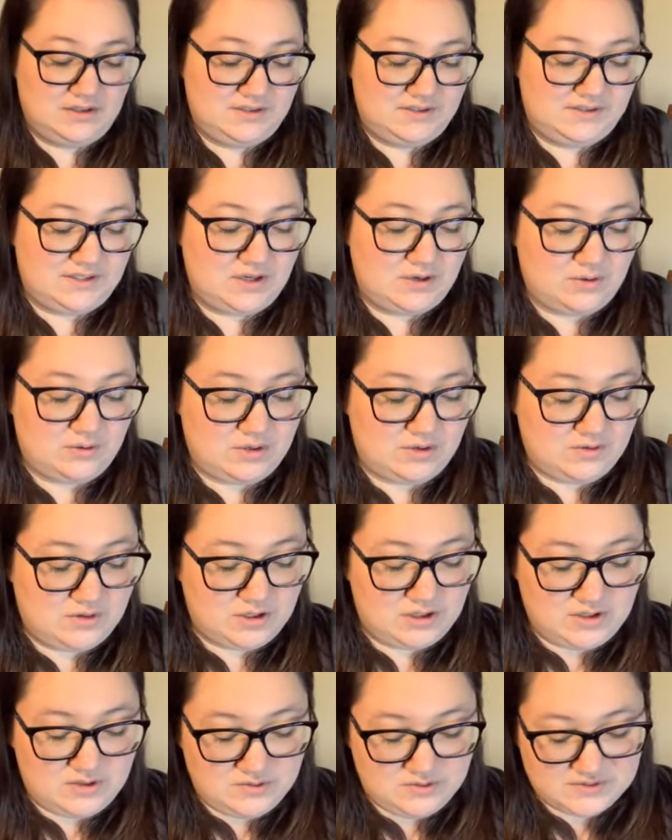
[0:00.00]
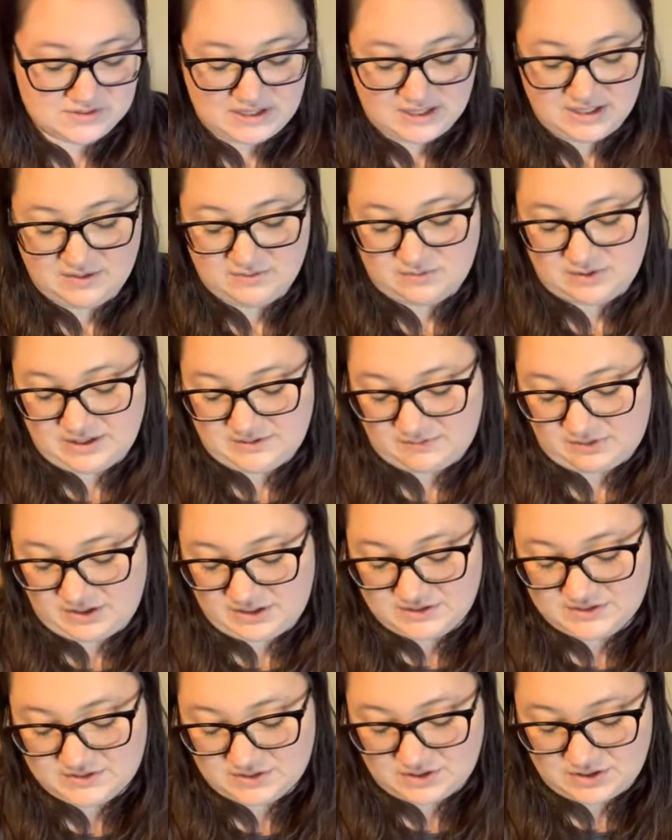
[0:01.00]
So you can use kind of whatever
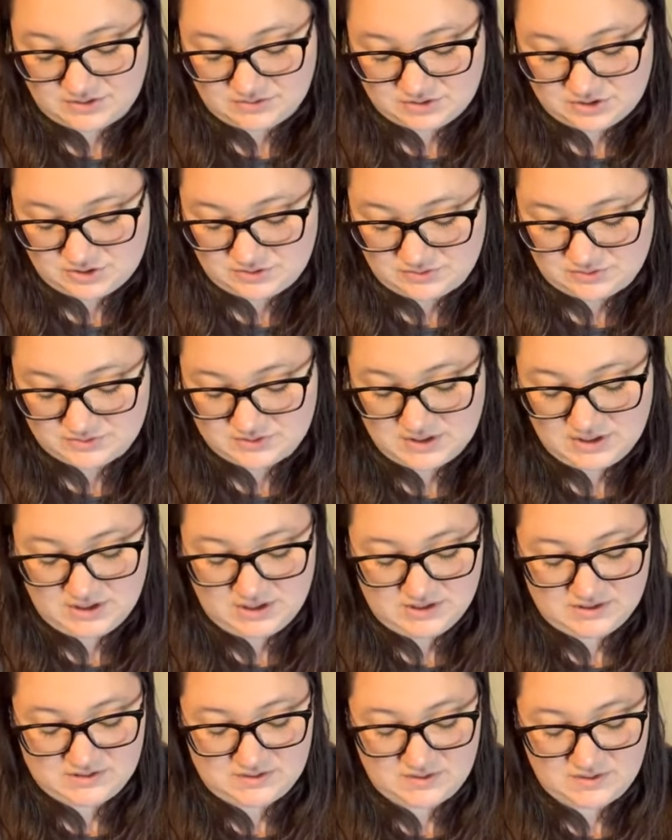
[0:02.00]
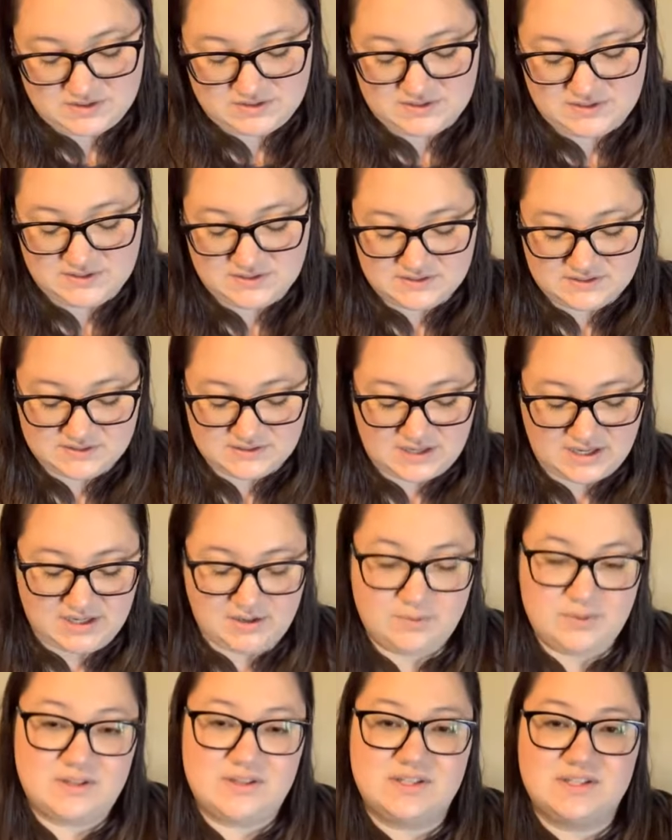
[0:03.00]
insert you choose. So this is kind
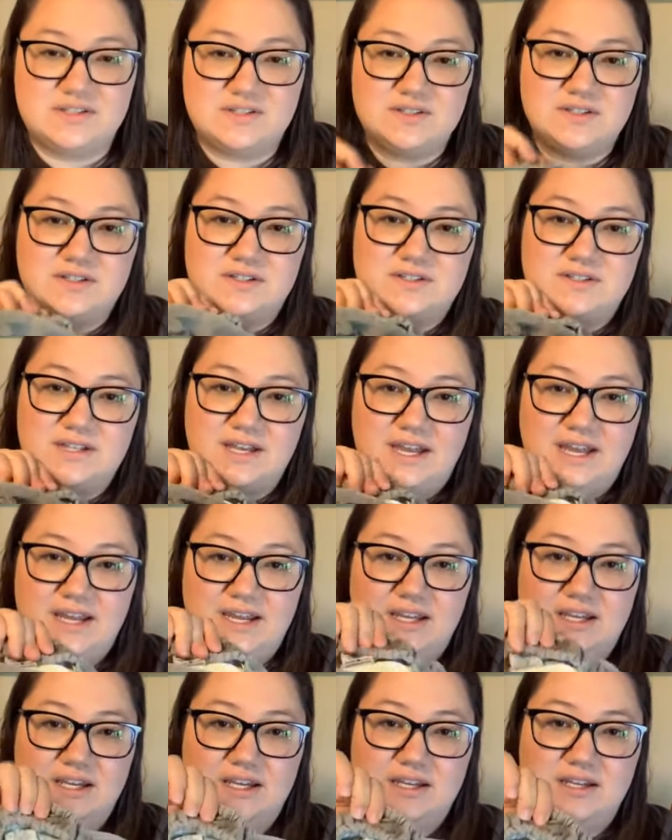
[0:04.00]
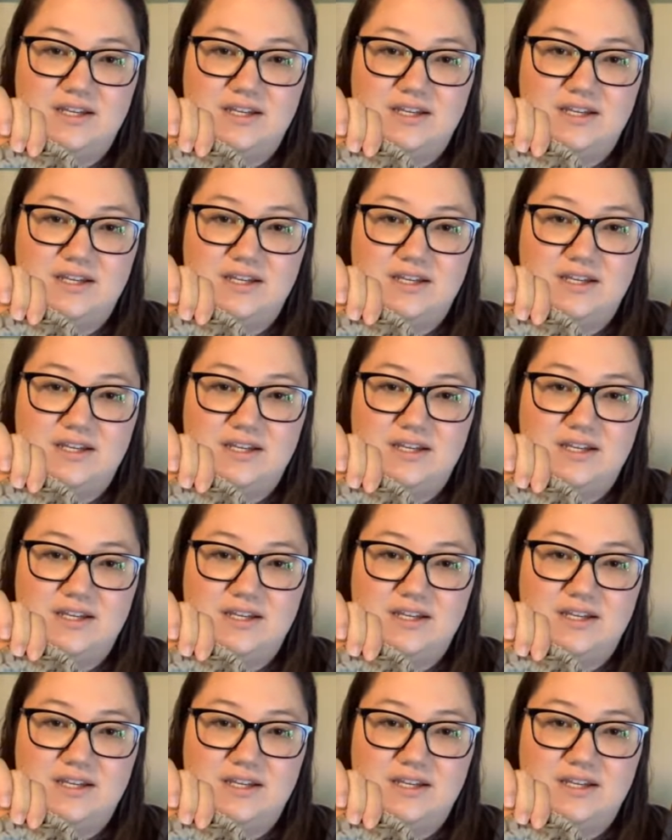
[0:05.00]
of what this looks like.